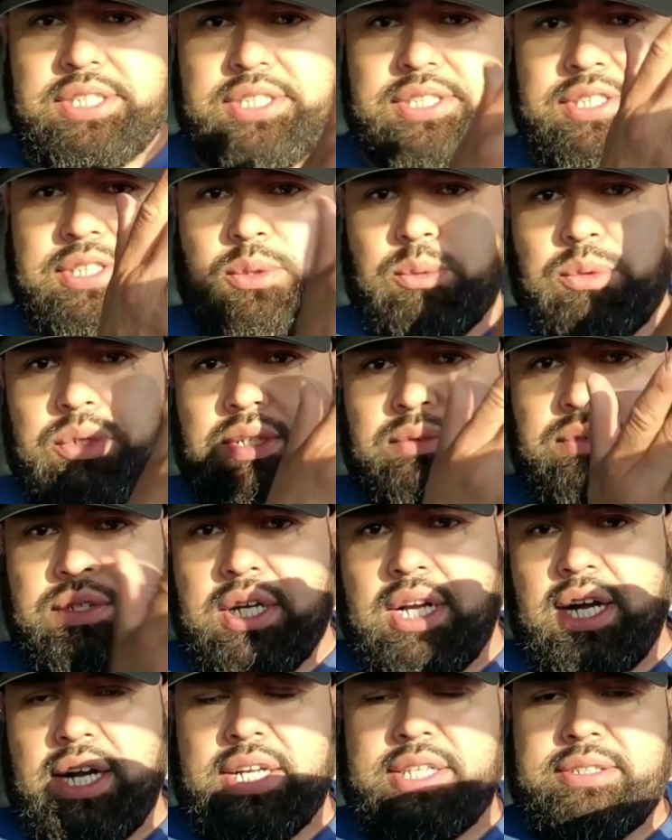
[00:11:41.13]
This is the Word of
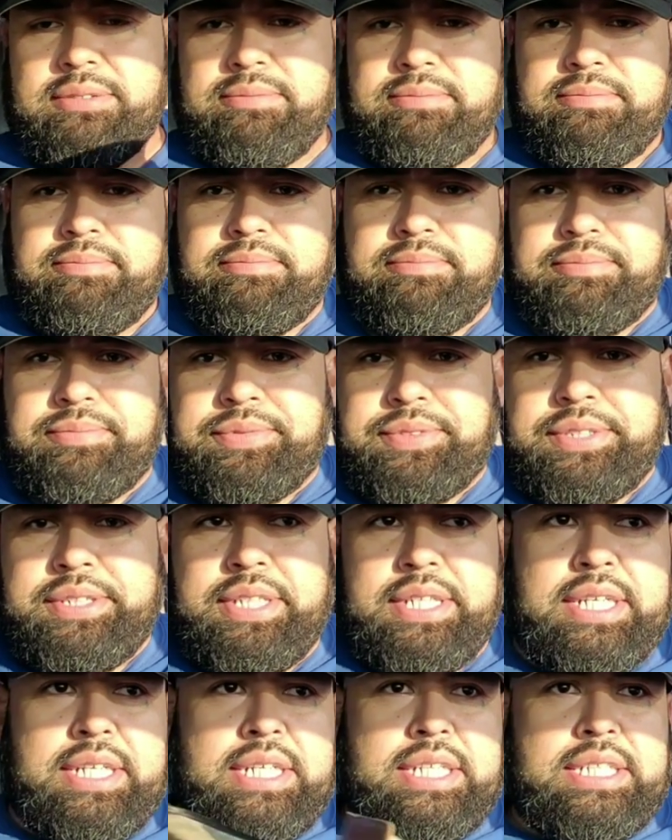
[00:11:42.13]
God,
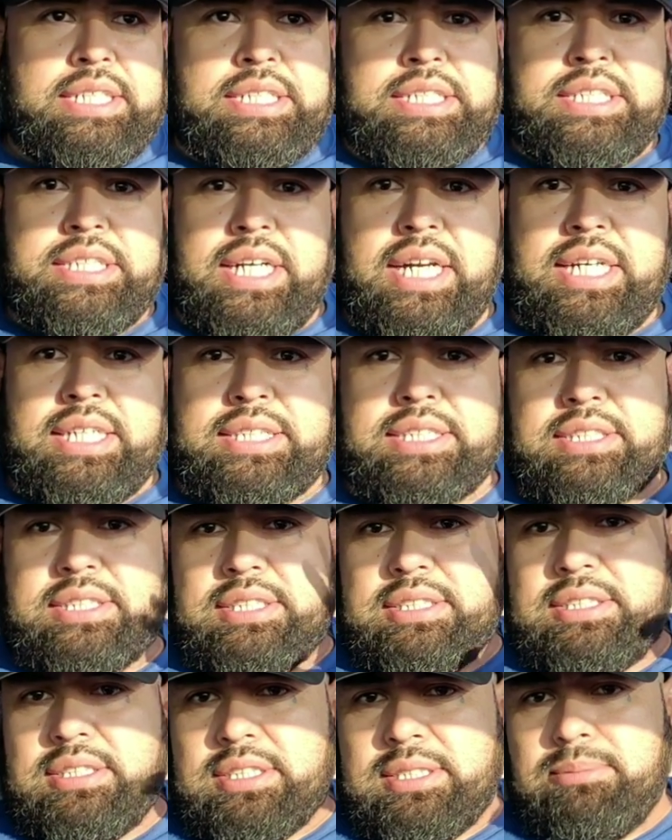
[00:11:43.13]
not
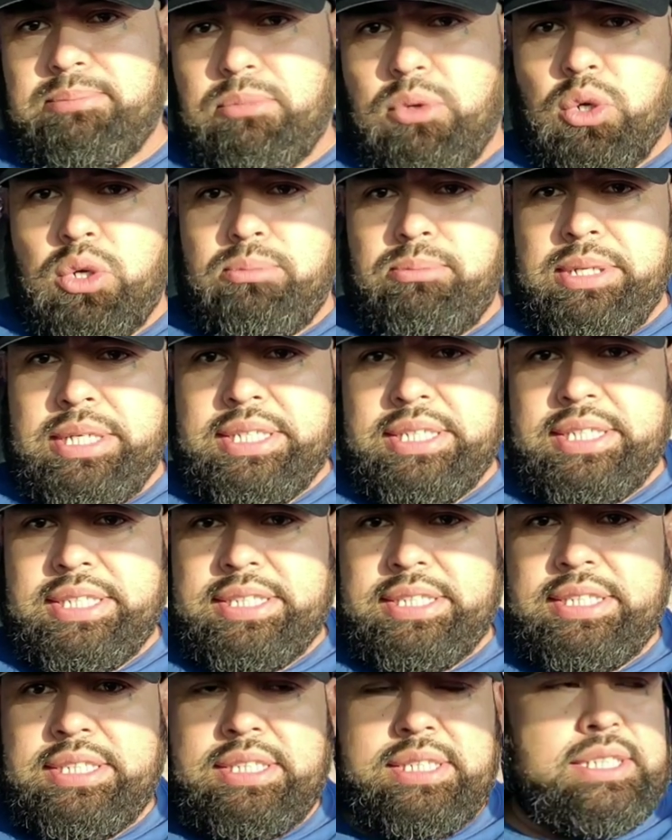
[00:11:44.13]
the
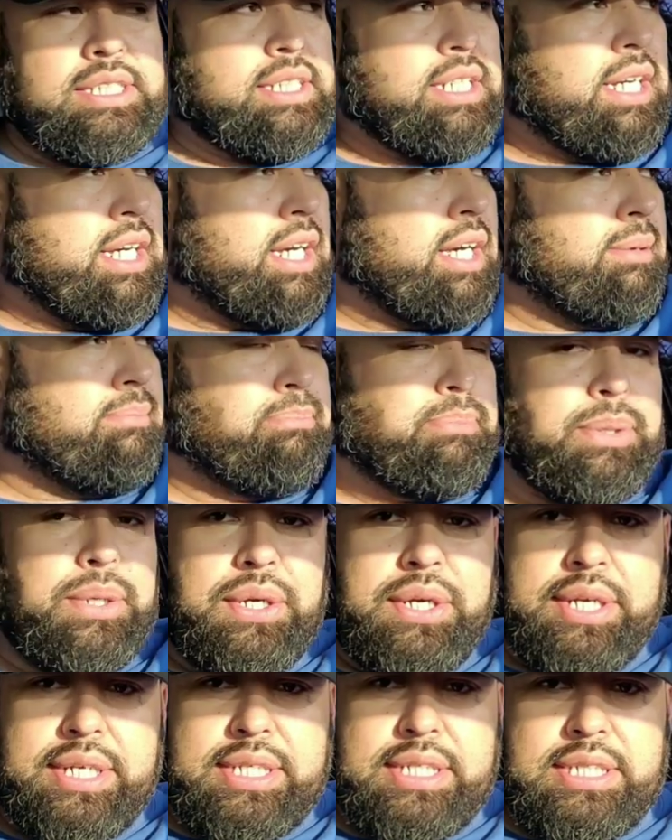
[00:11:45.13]
Mormon uh,
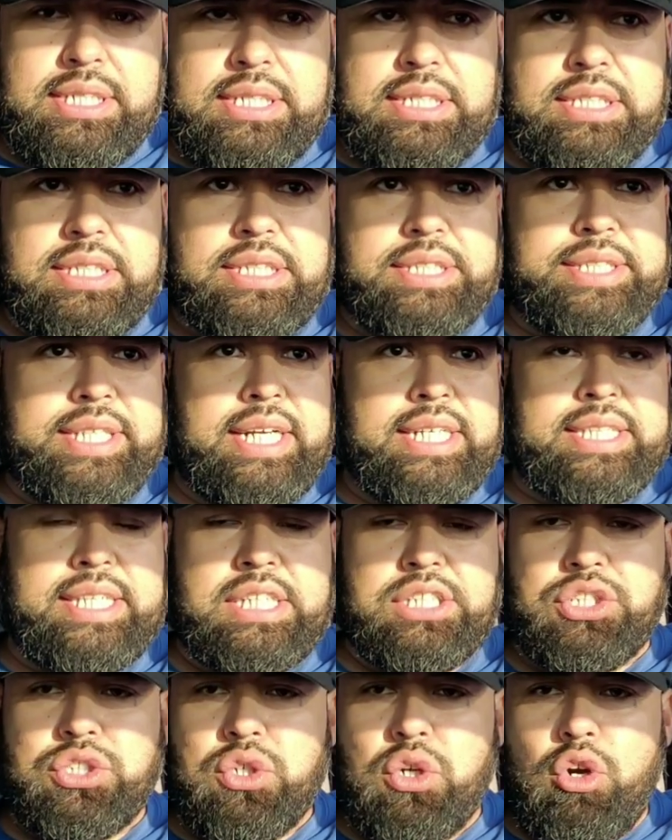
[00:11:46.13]
book, not
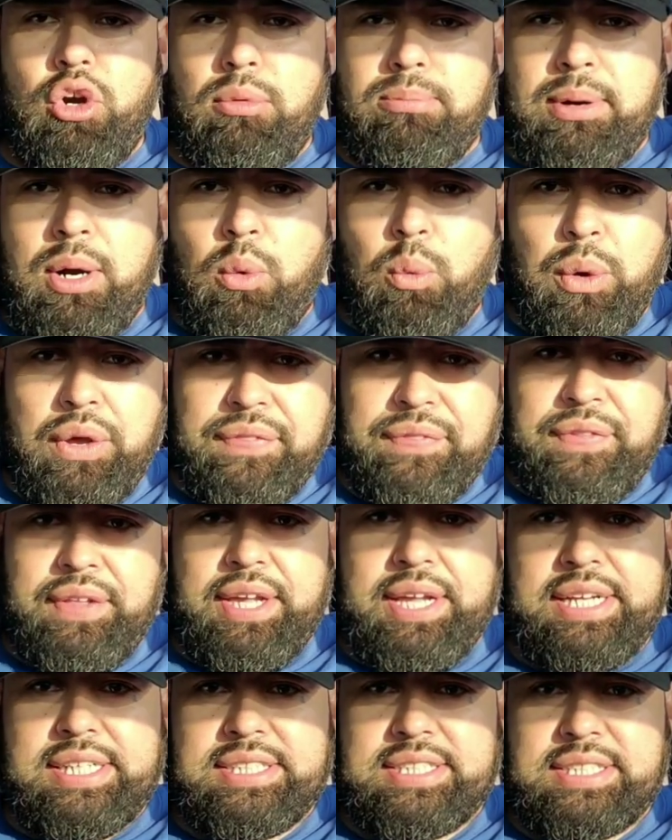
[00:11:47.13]
the Jehovah
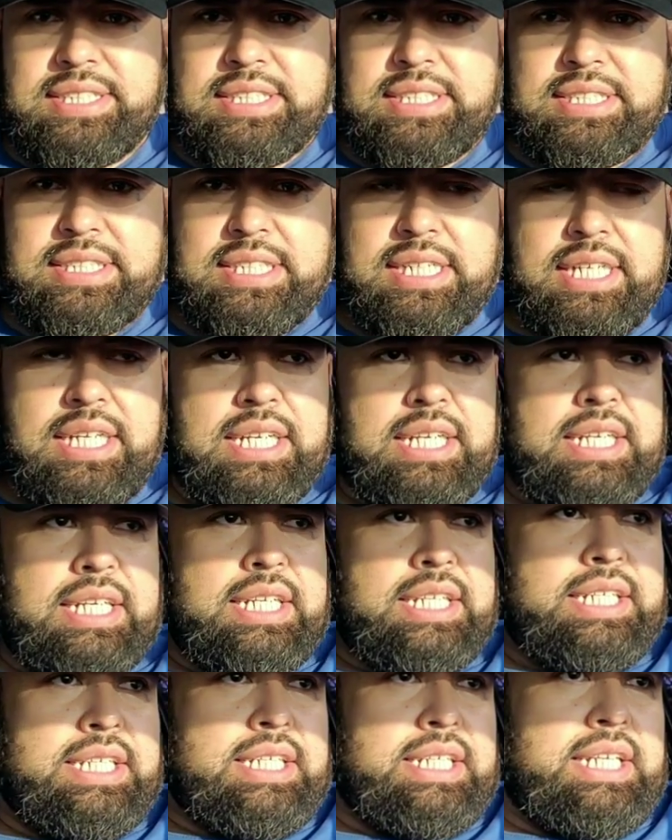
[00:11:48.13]
Witness,
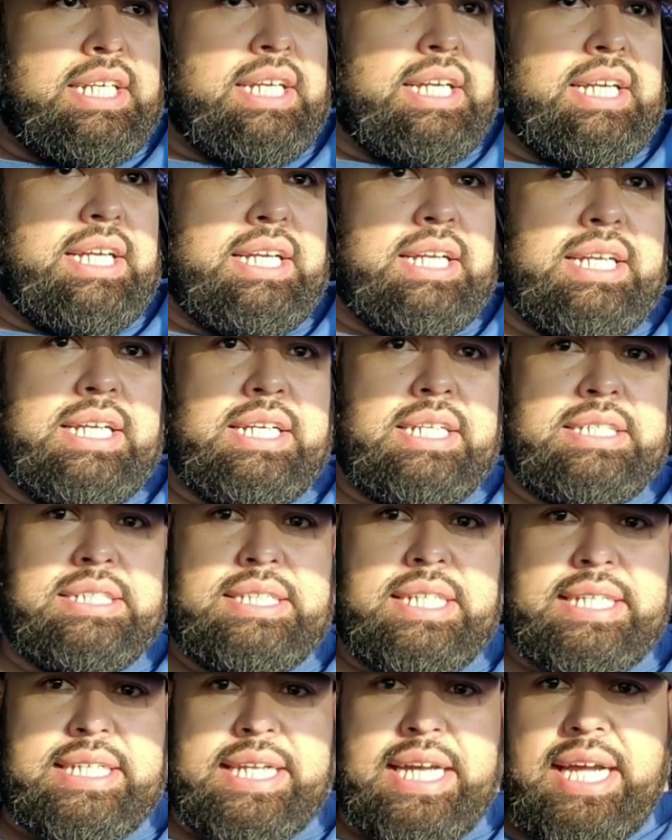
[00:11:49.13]
uh,
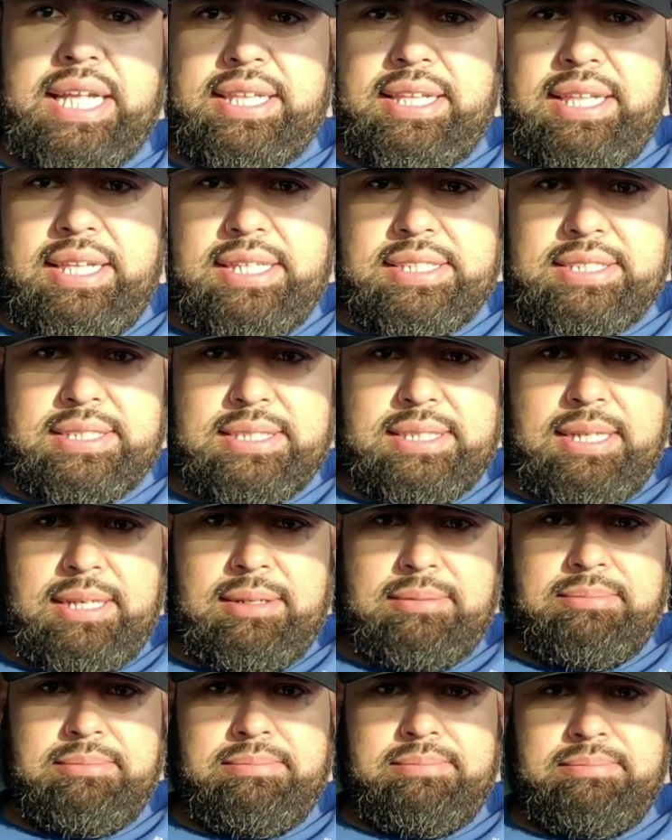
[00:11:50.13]
the
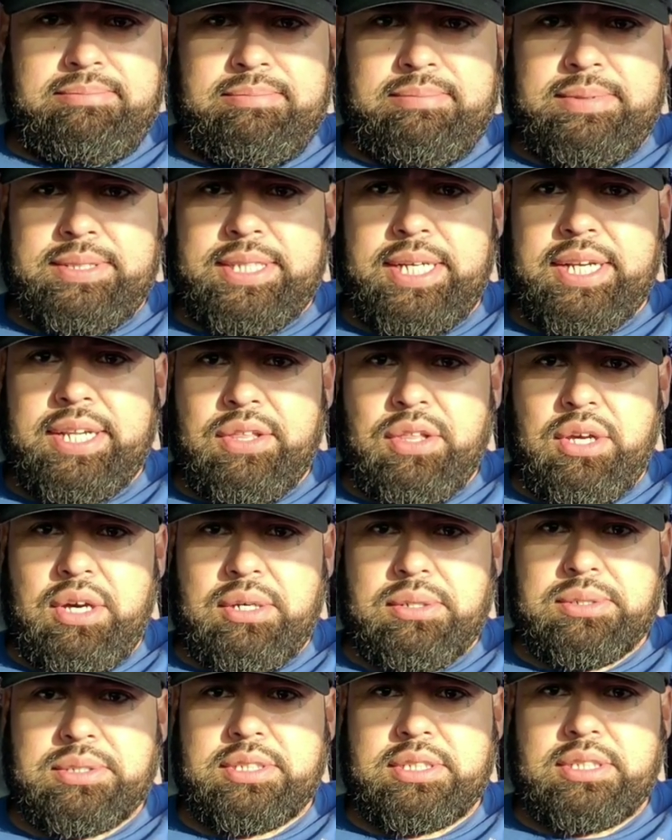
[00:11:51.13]
Catholicism, none of
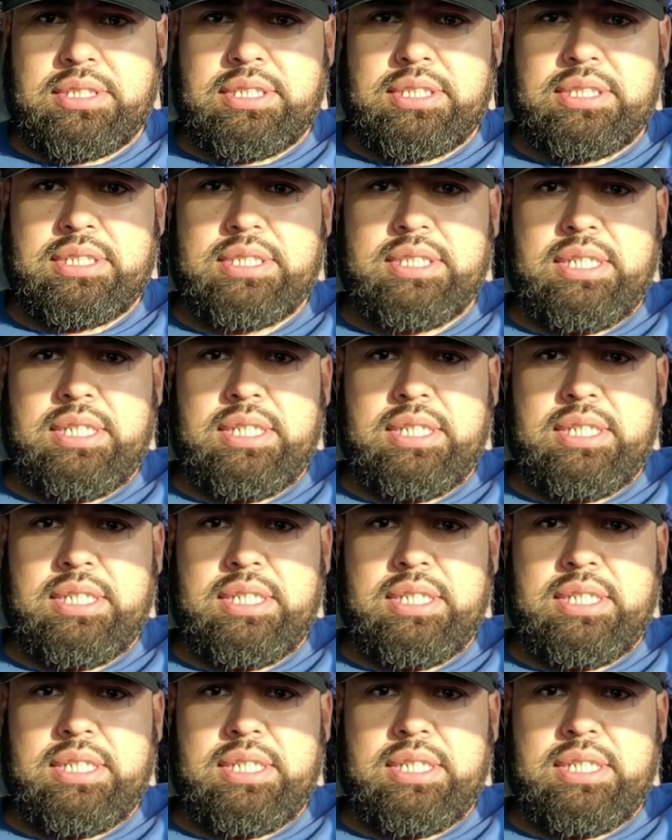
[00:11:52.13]
those.